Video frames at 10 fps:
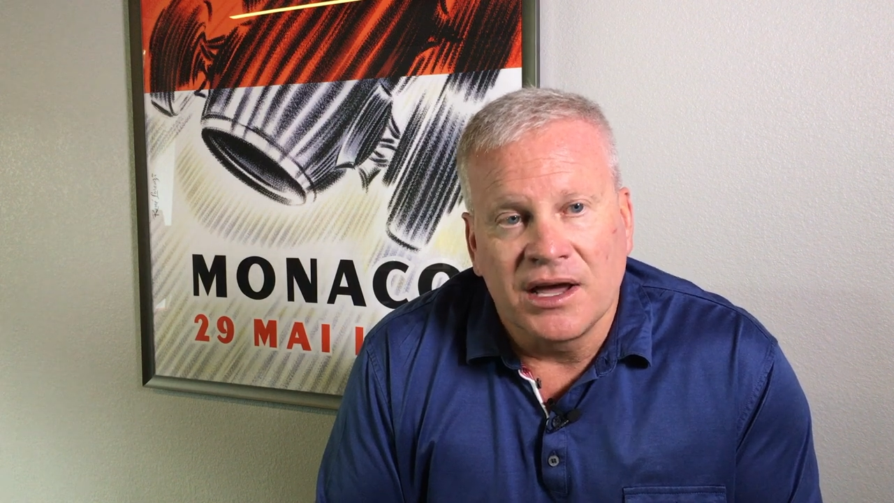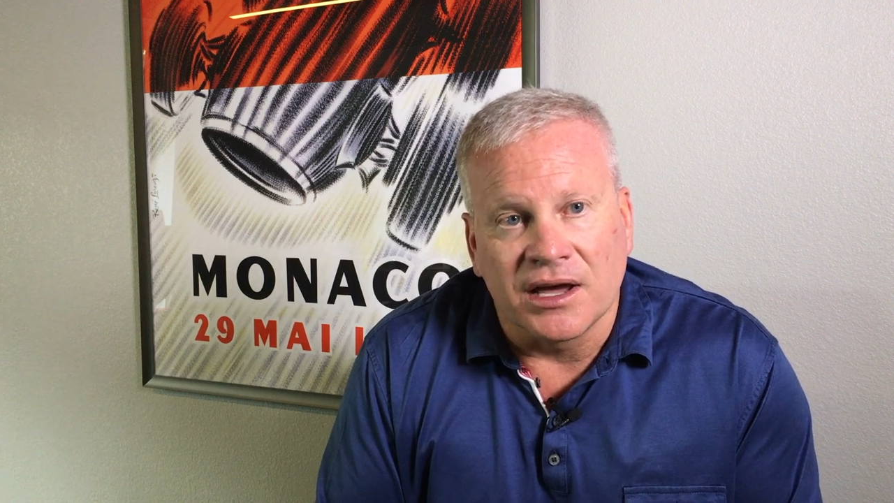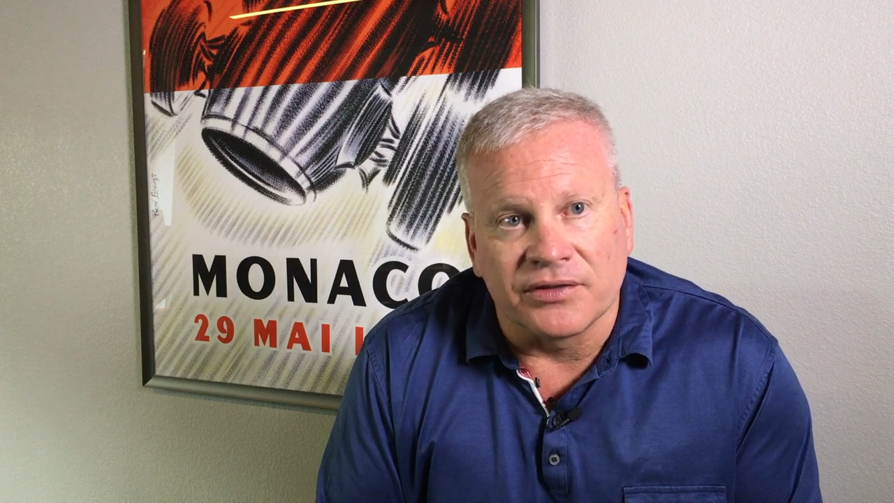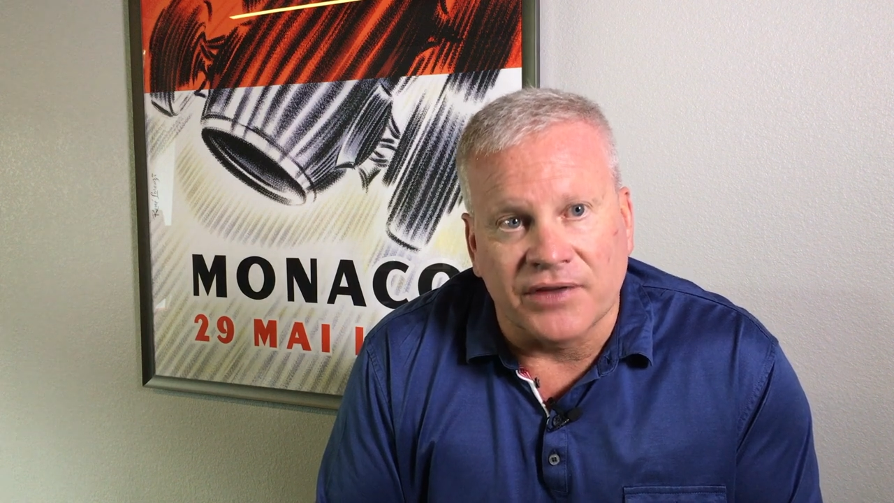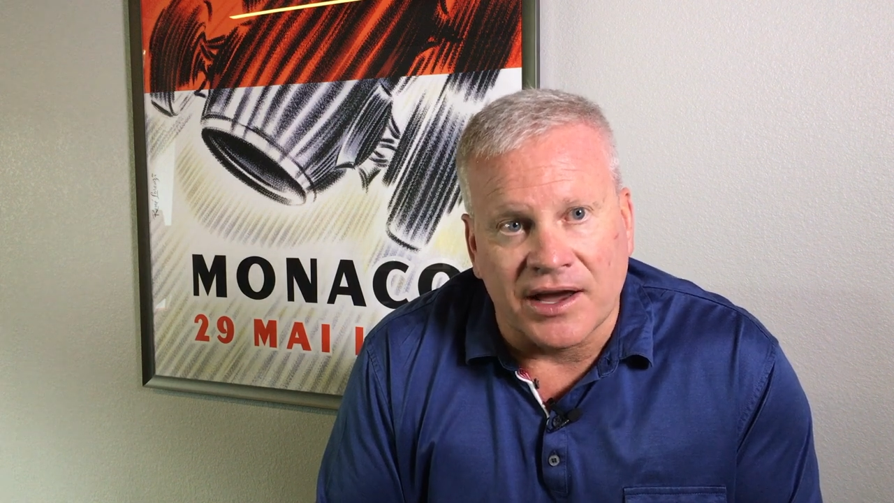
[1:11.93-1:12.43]

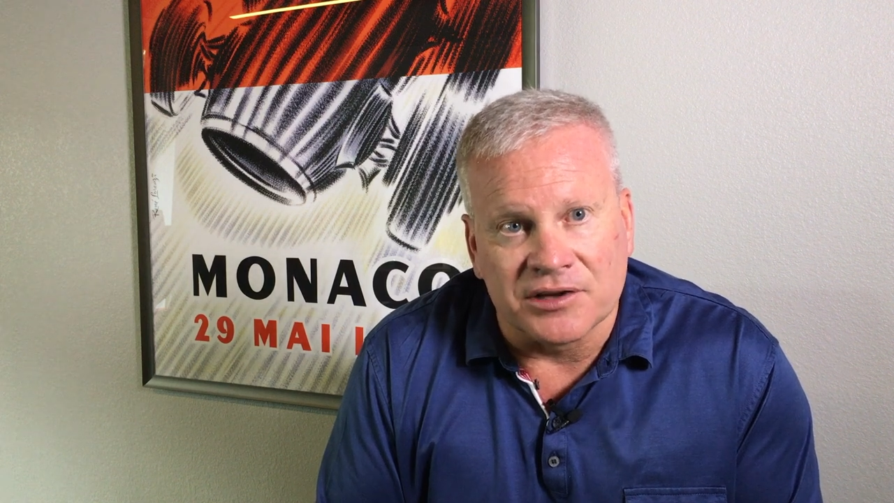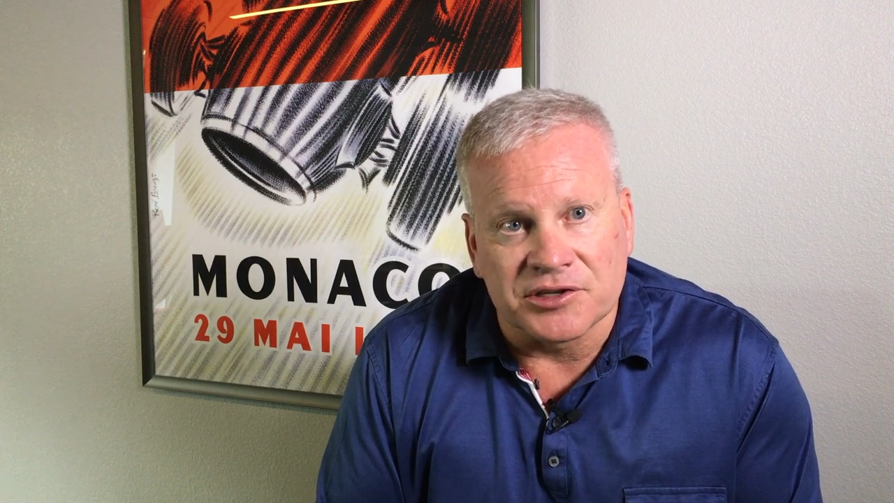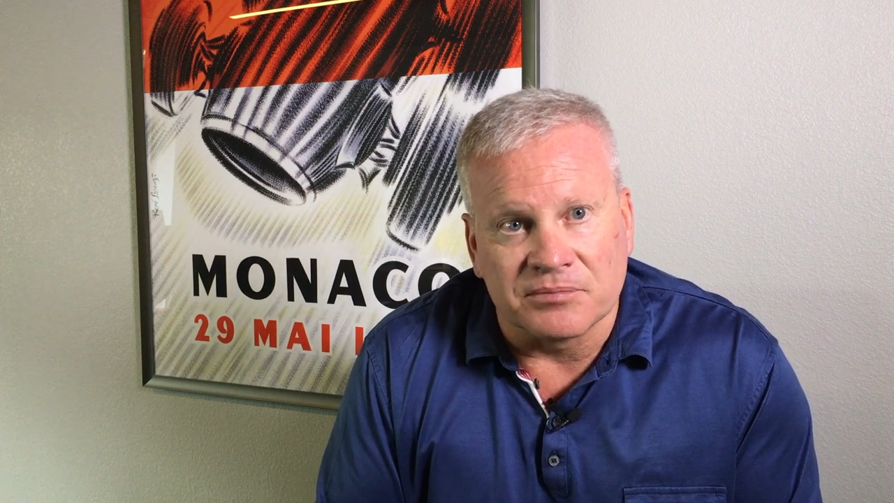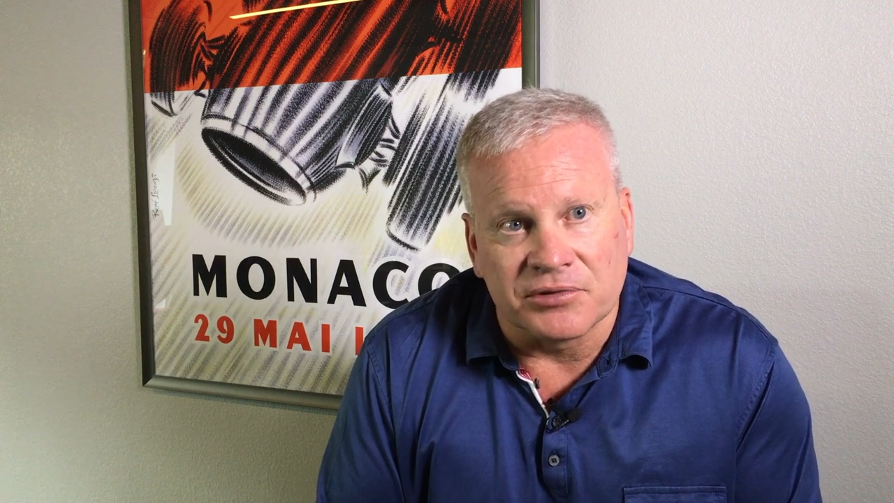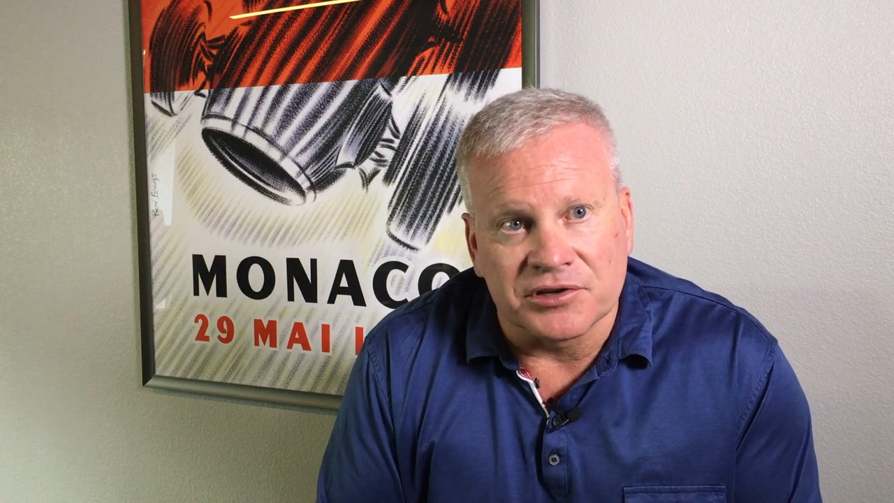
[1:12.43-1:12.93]
a
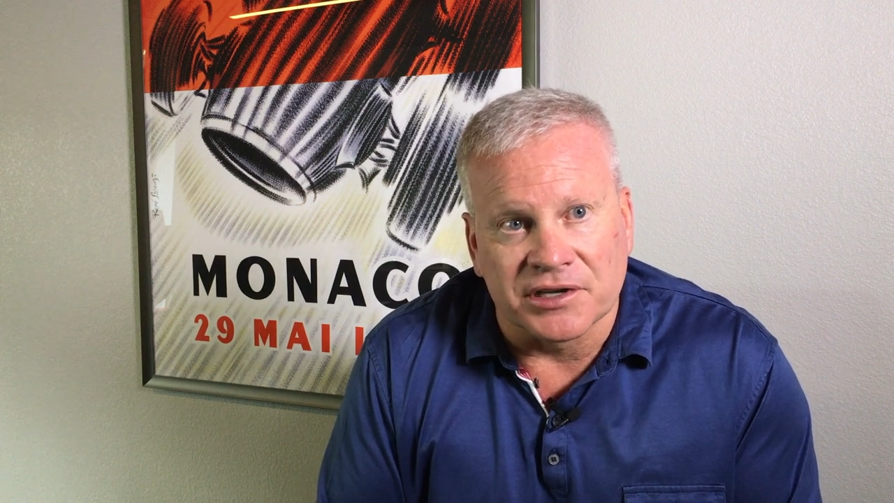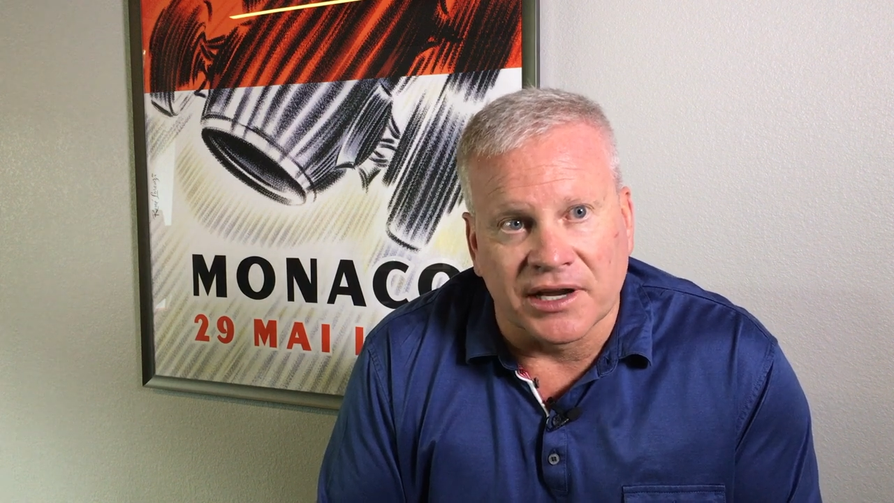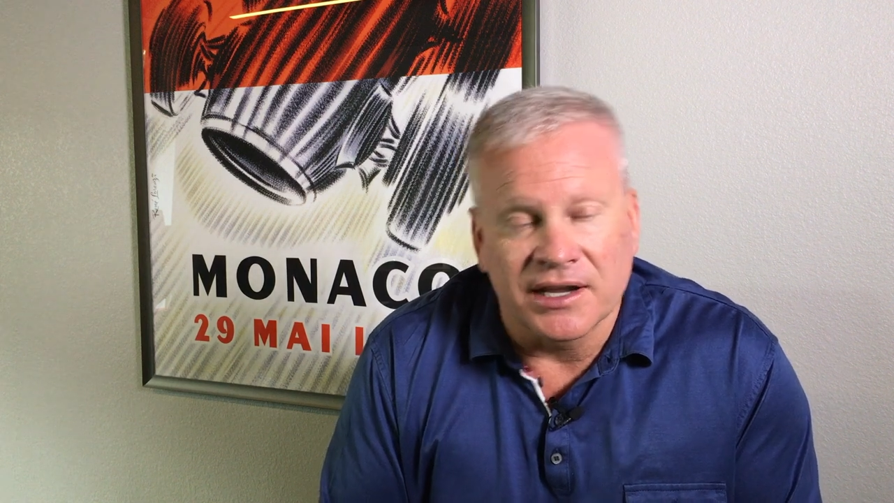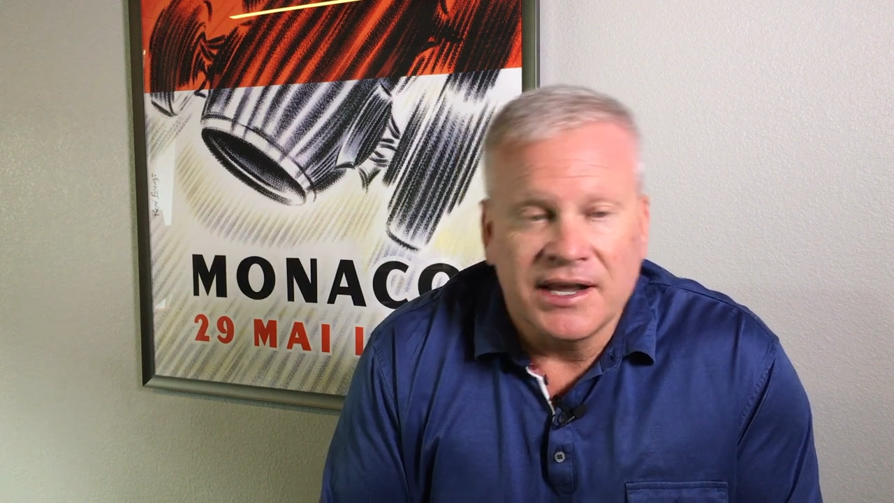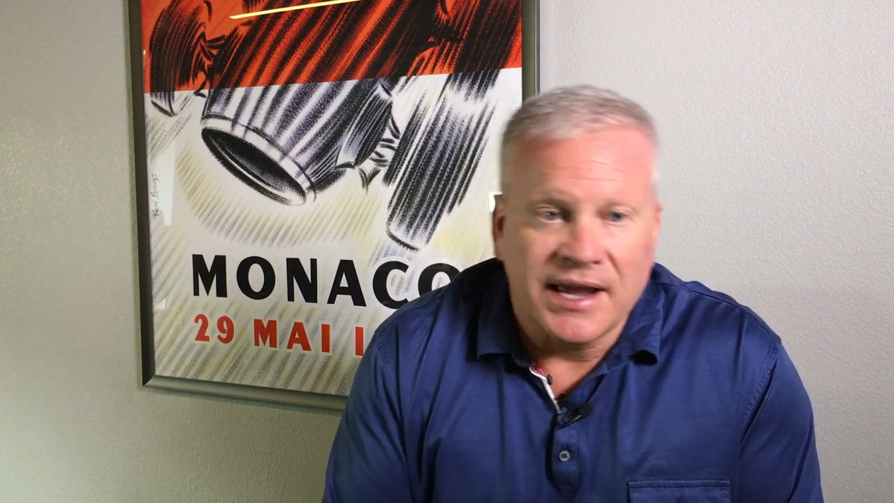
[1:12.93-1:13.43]
thousand percent.